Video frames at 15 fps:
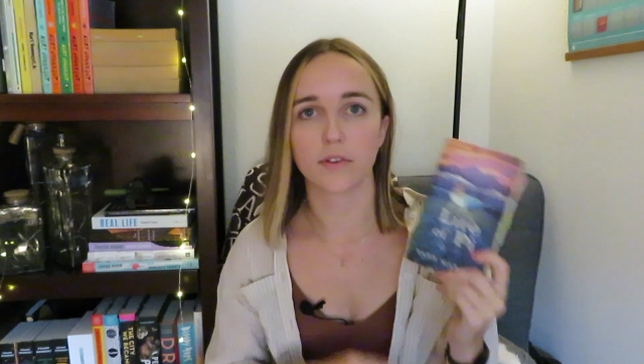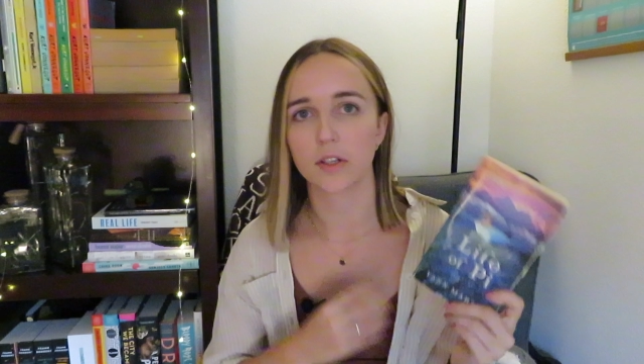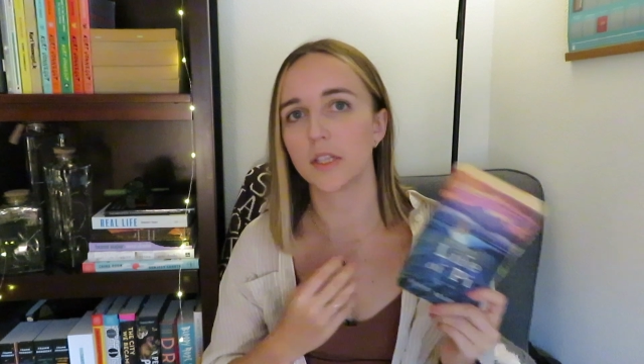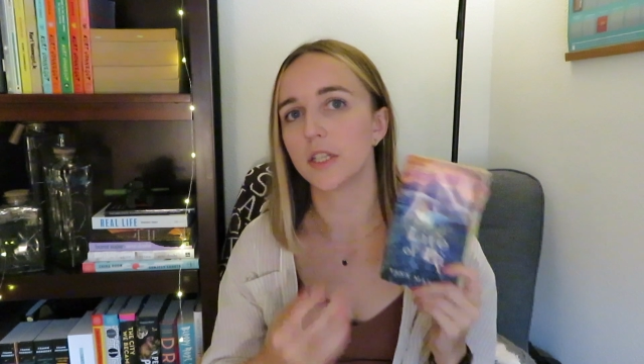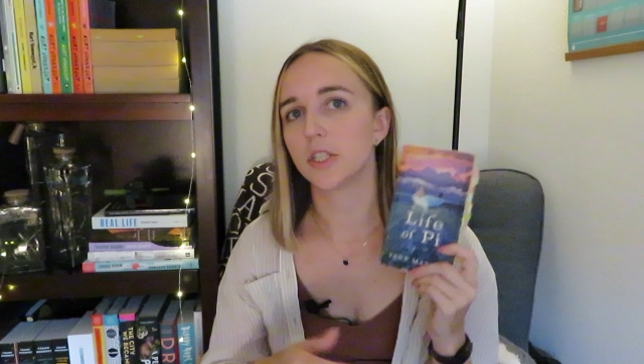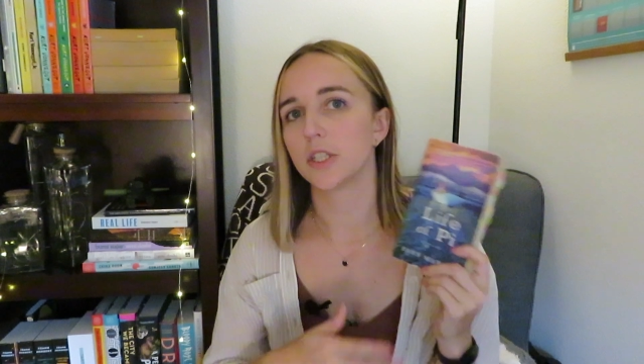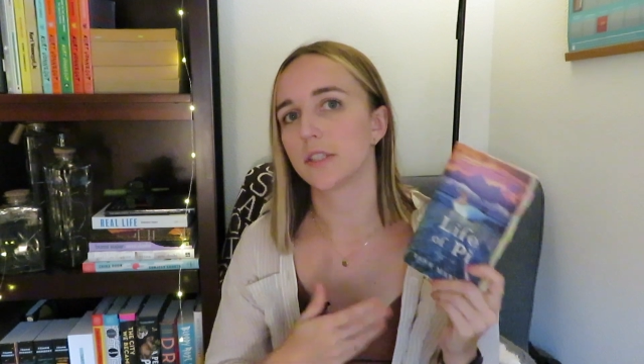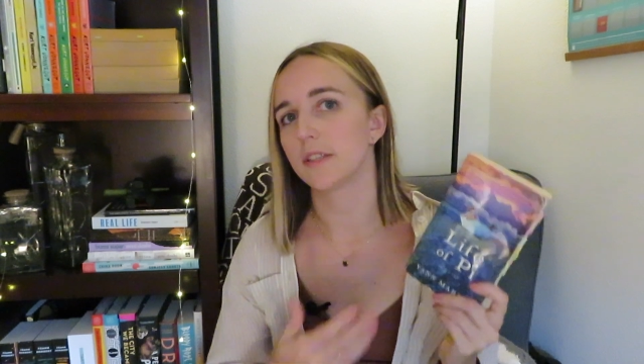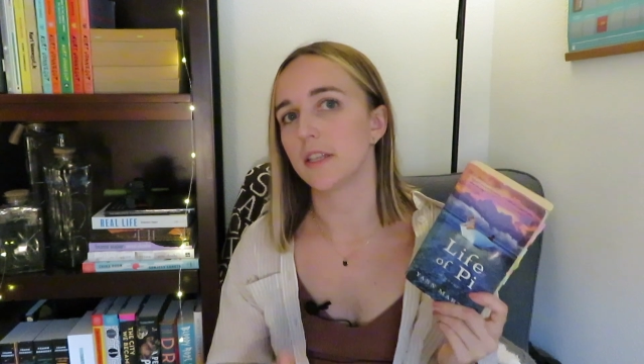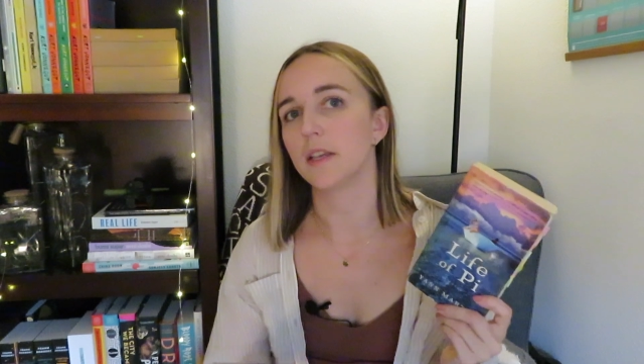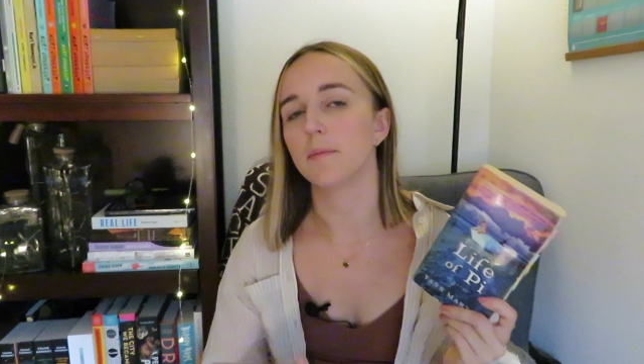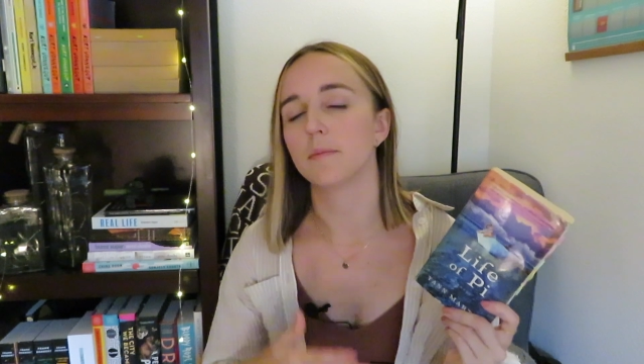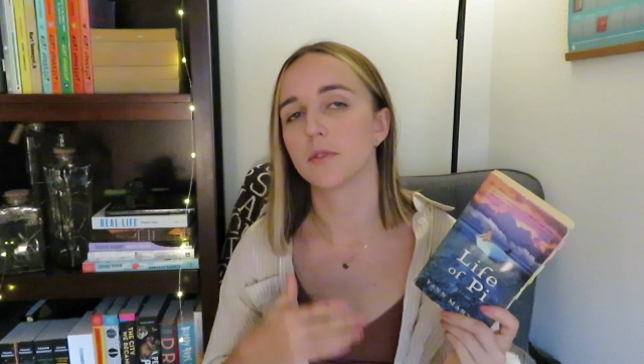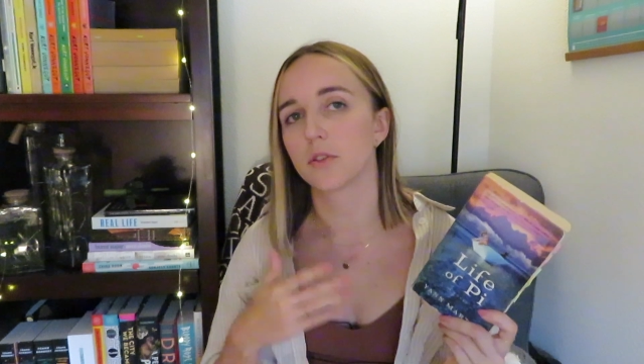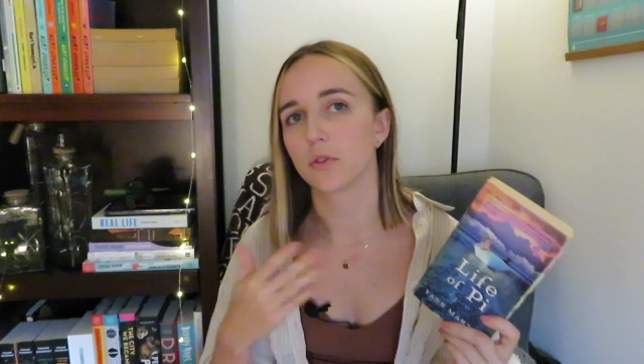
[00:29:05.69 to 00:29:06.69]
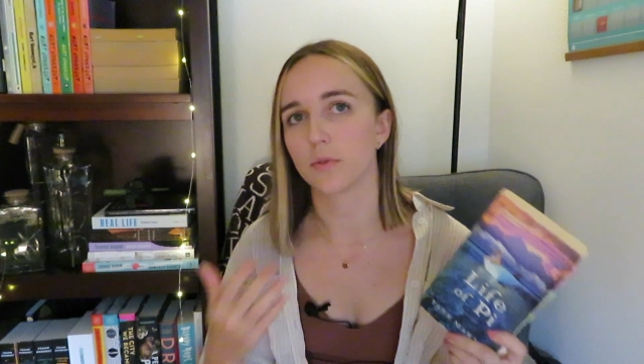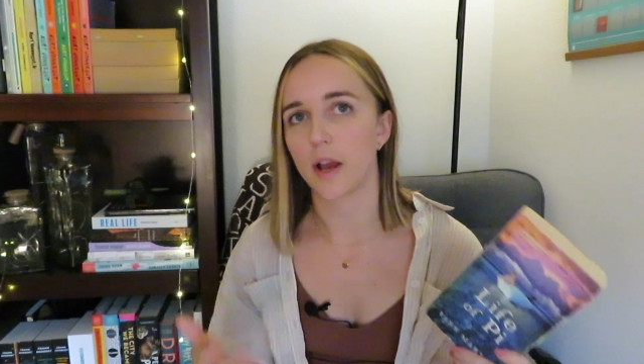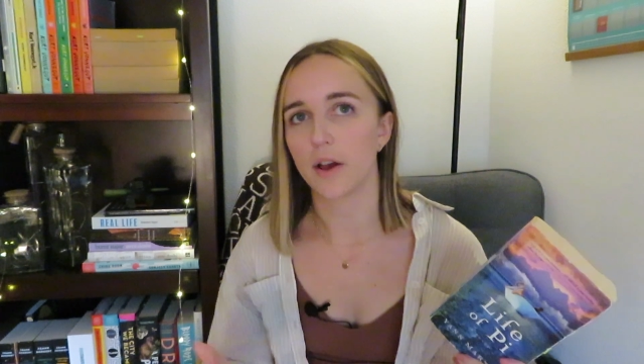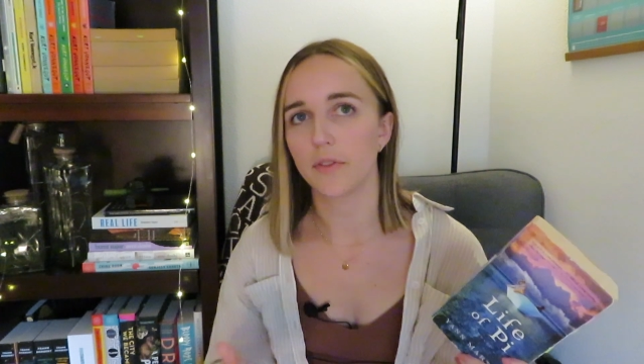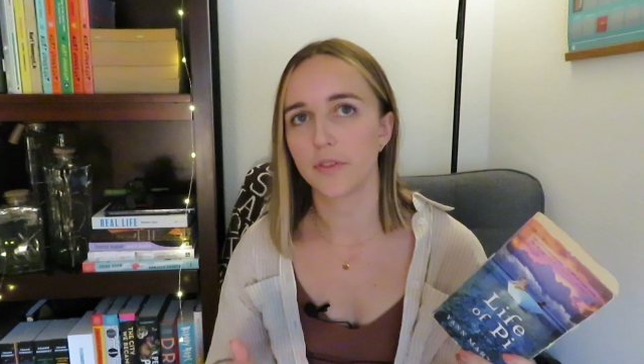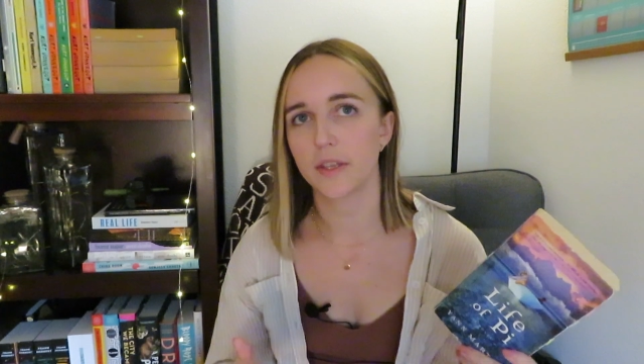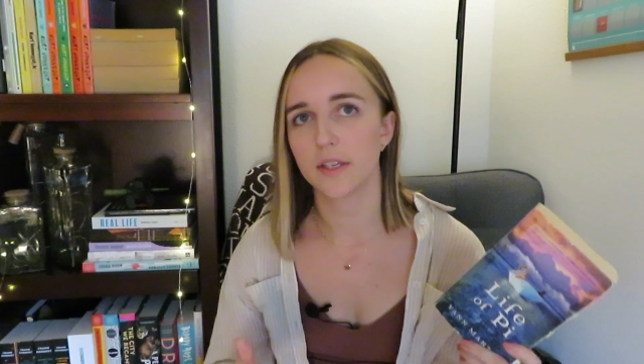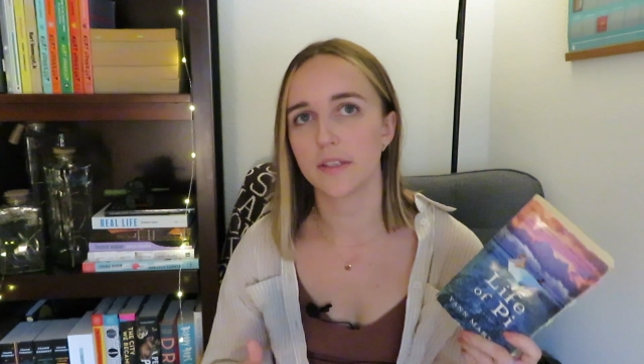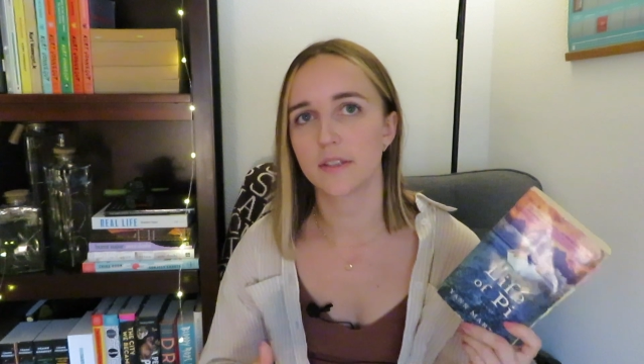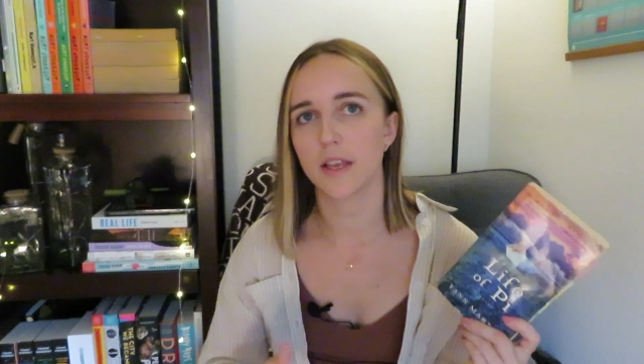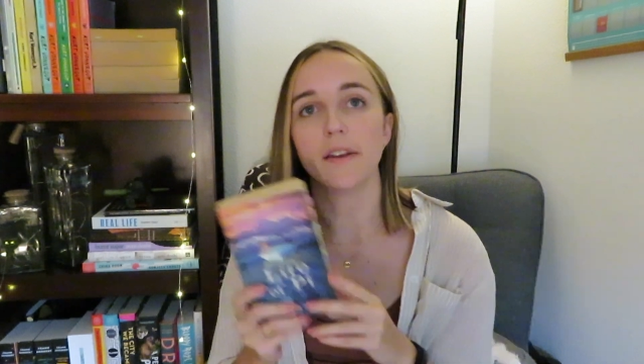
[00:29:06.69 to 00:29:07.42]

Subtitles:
religious themes throughout this,